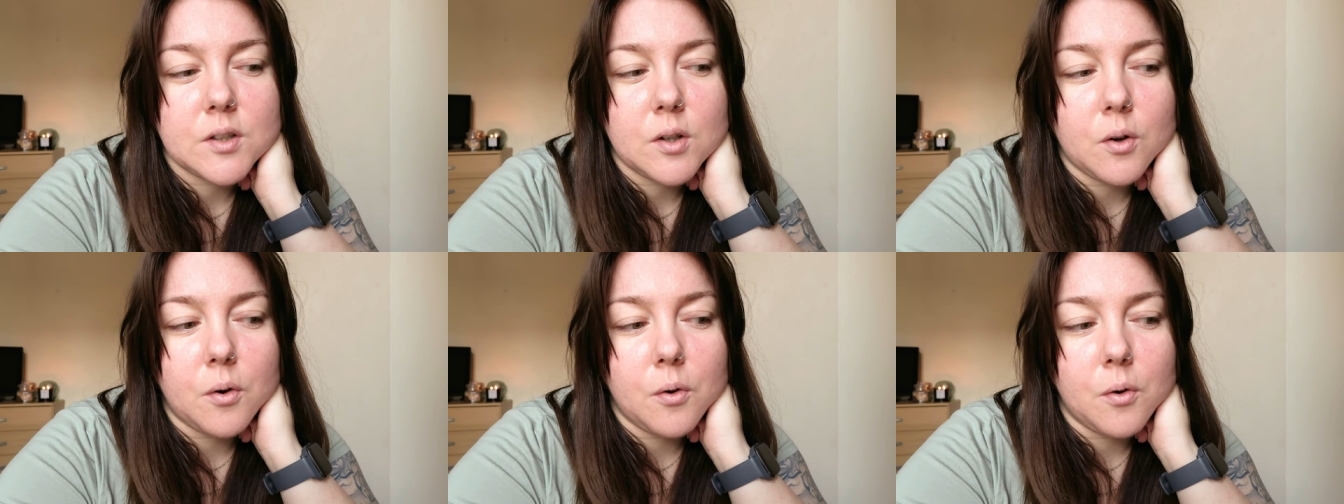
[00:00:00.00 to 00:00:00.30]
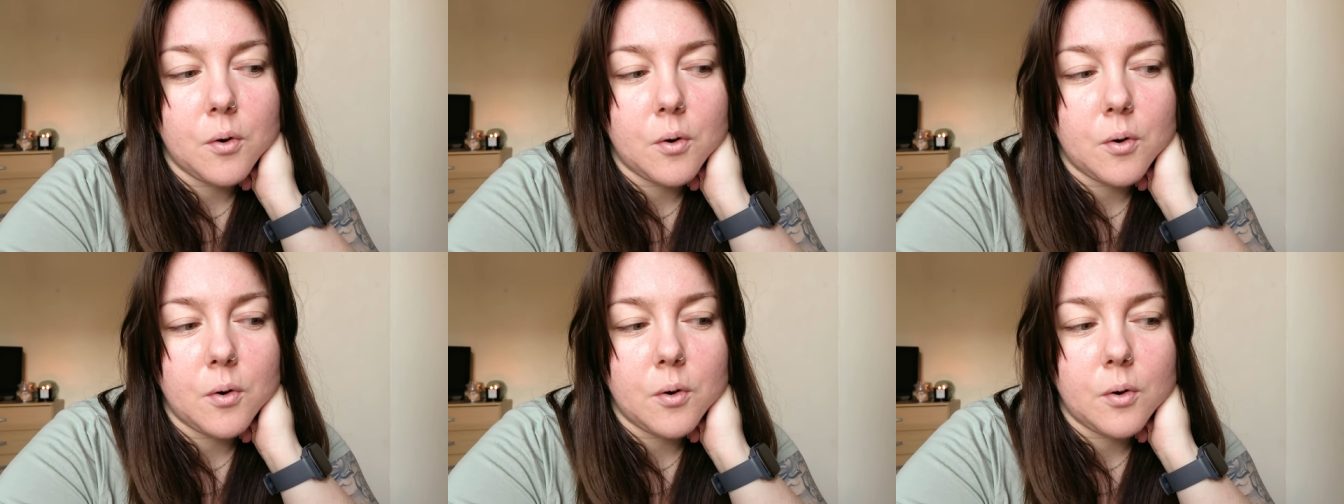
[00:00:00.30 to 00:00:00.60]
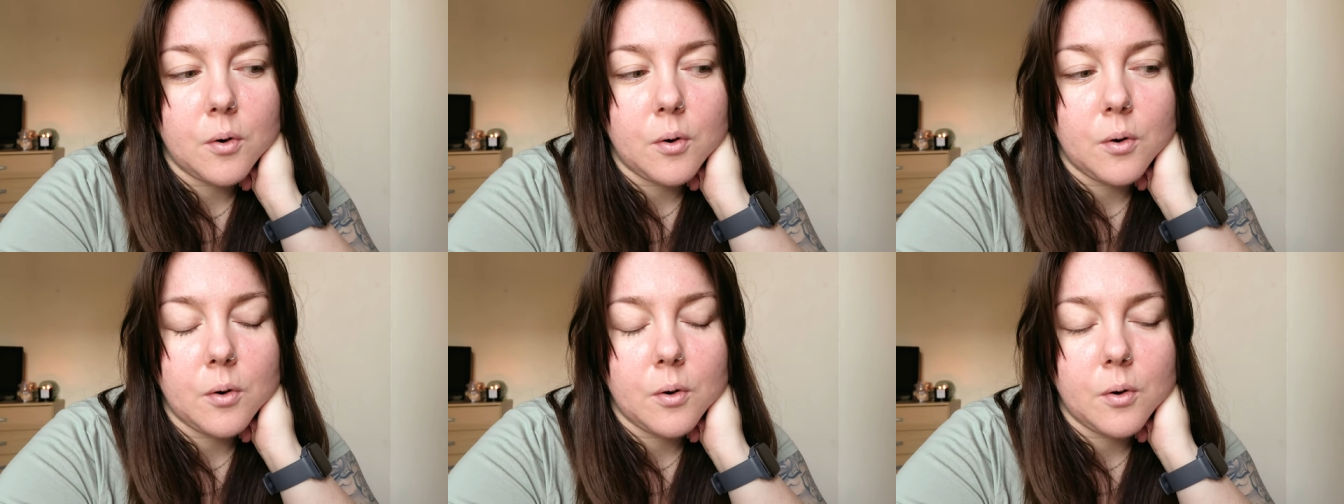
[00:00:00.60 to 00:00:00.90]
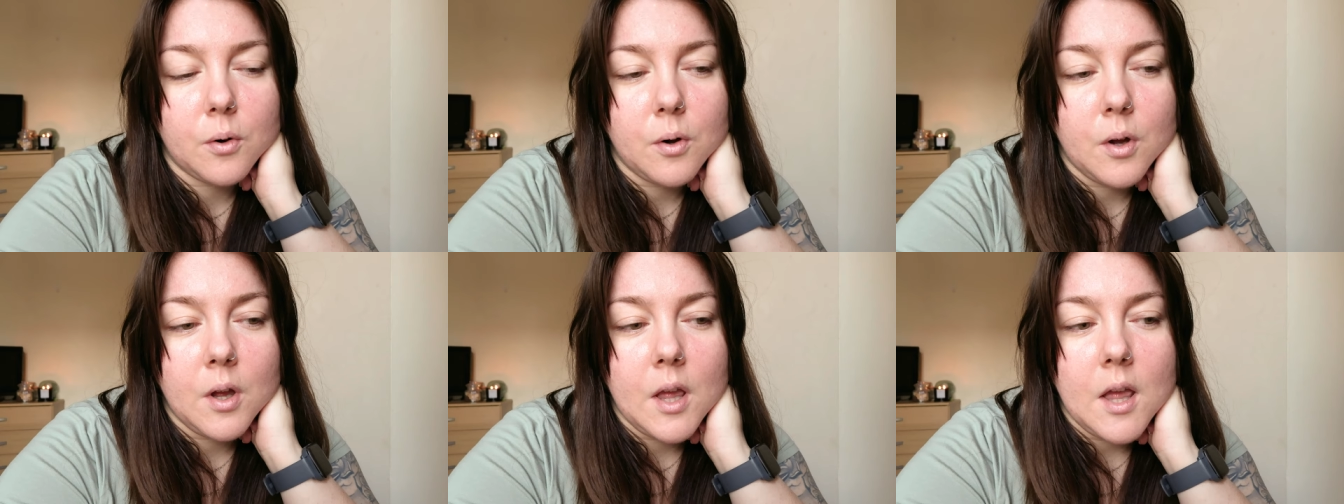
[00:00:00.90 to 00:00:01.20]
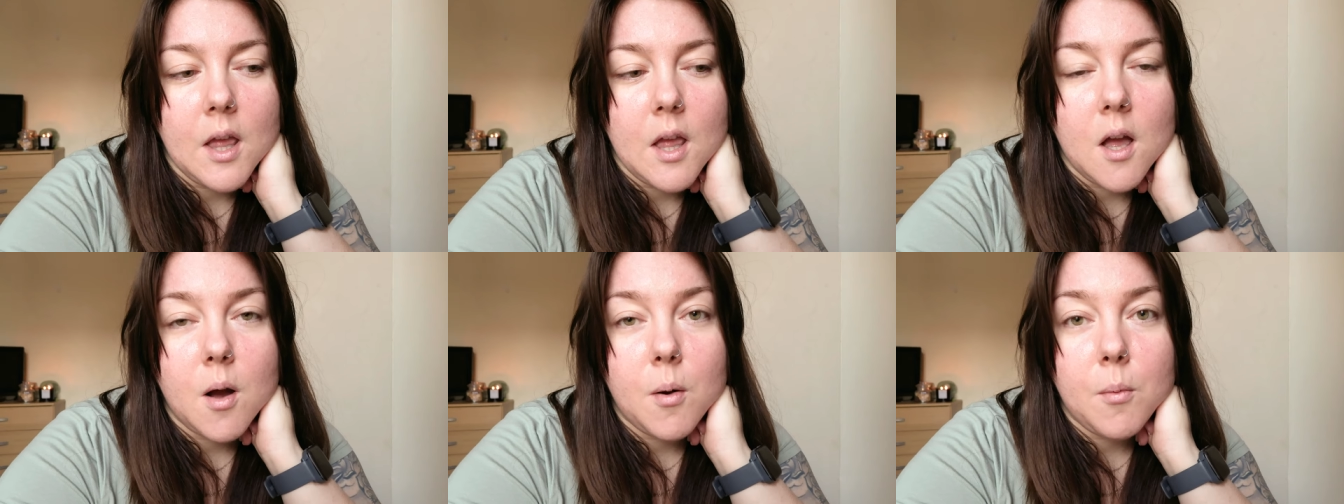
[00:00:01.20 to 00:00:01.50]
or
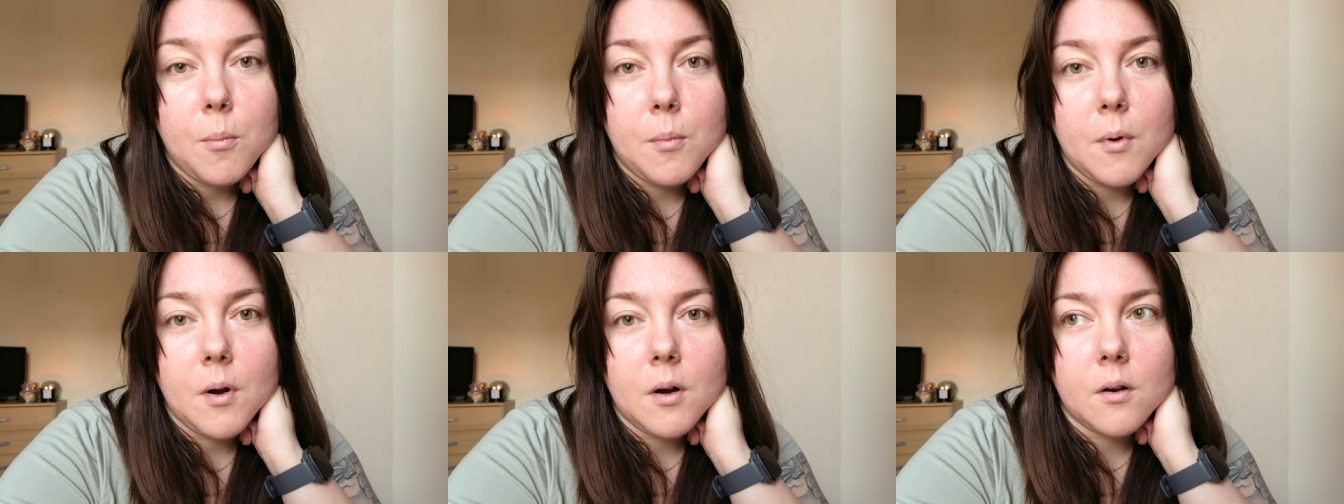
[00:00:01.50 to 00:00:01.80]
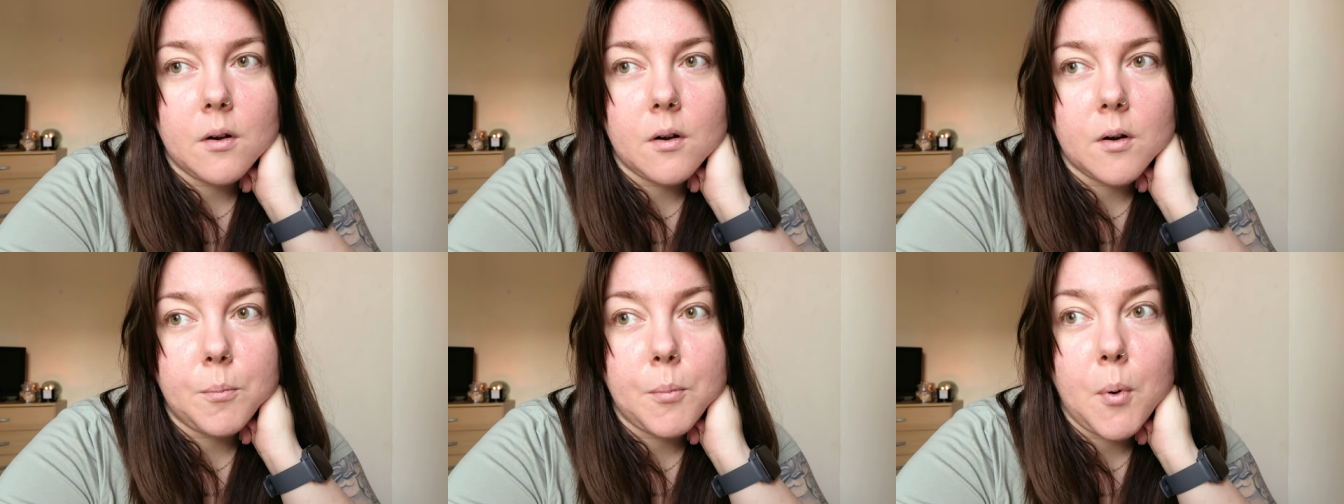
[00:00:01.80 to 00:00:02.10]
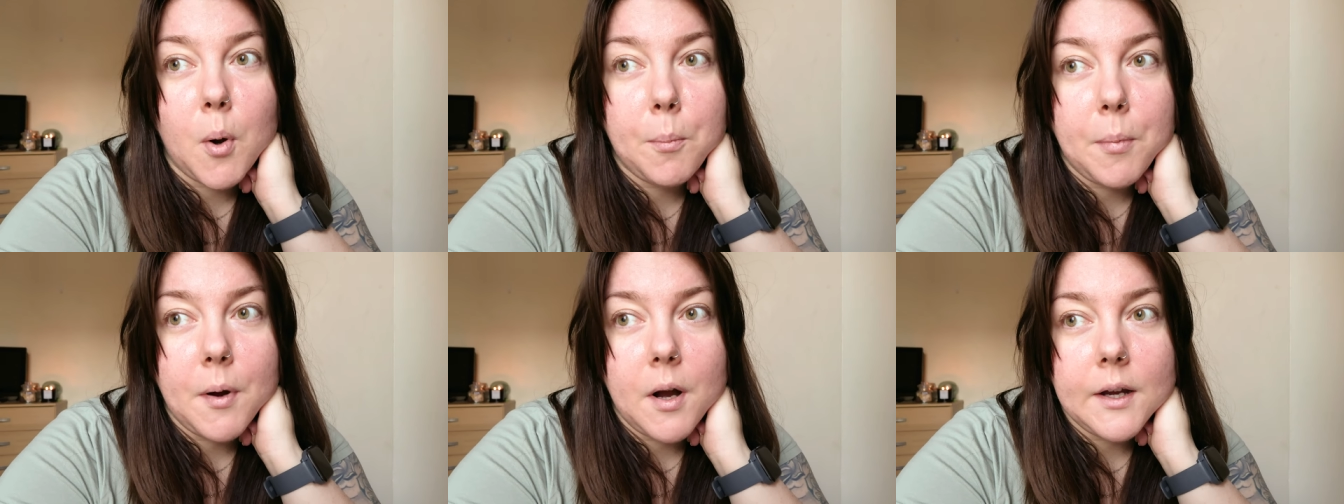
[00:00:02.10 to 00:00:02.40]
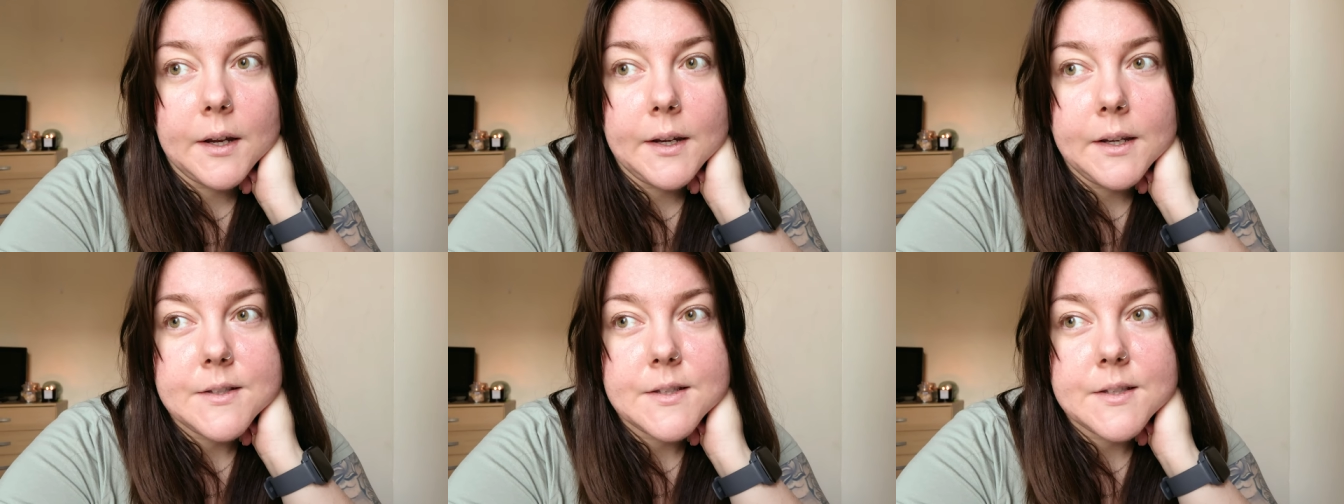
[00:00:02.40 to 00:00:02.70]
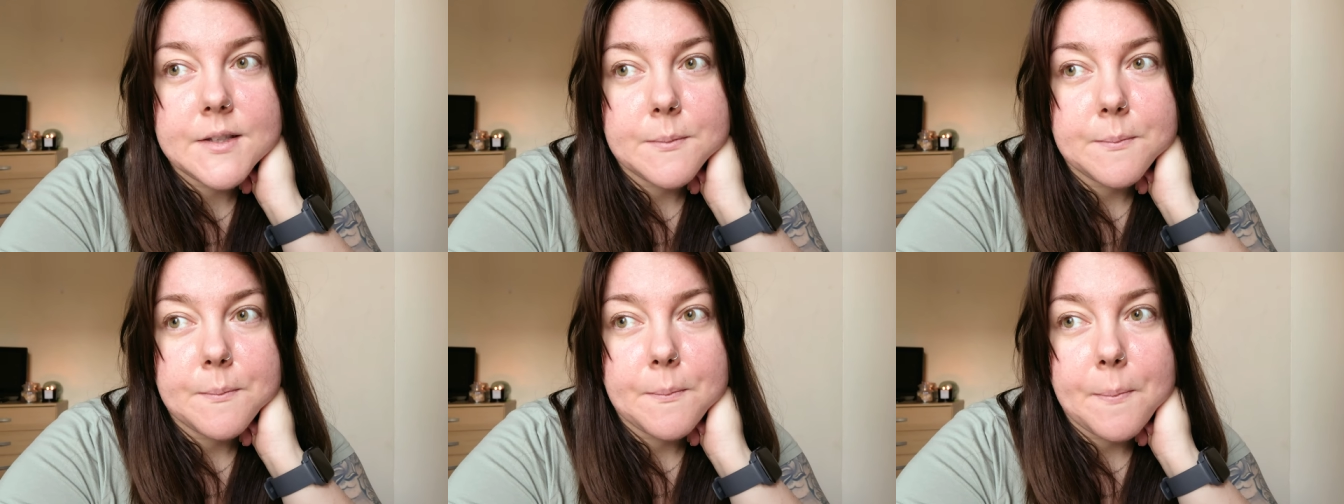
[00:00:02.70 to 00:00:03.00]
uh, Popeyes.